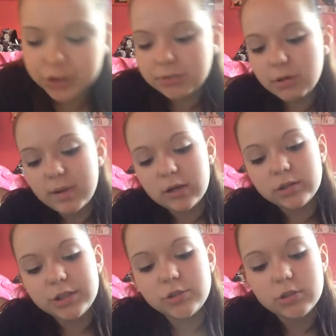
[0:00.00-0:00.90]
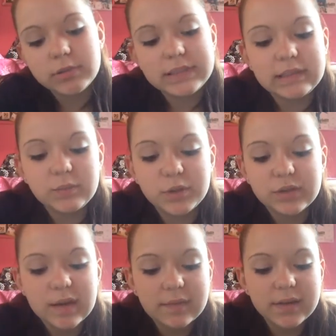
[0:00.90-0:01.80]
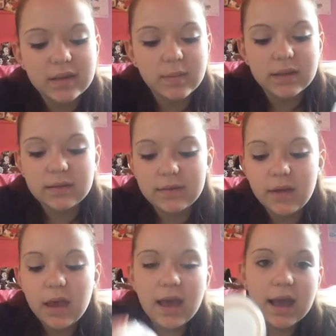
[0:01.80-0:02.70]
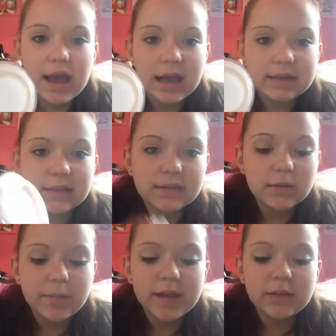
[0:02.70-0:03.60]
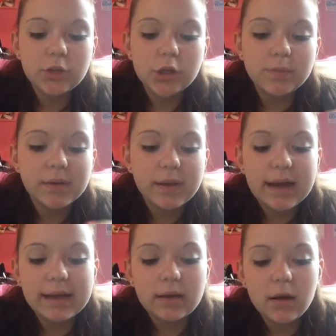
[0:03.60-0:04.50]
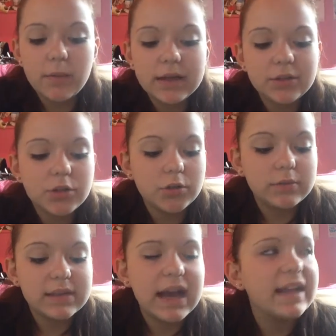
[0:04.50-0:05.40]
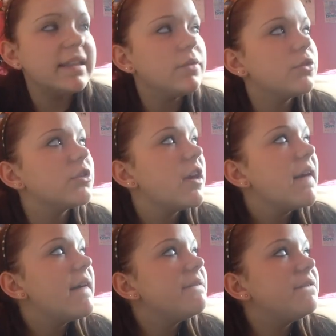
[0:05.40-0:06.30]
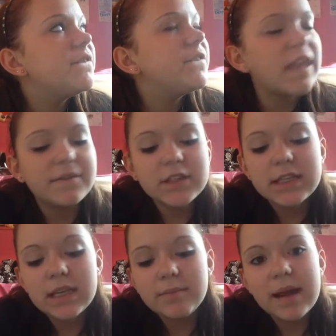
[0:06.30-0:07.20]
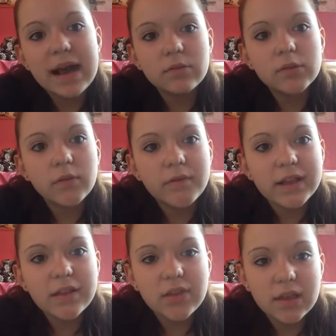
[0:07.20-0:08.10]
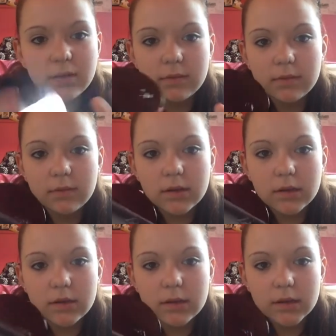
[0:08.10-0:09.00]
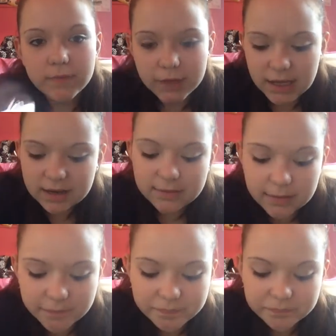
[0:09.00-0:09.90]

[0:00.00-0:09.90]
don't know, my auntie took the receipts, but it's kind of expensive and it's a big tube, so I can't wait to use that. And this was £17 something, I think, for this.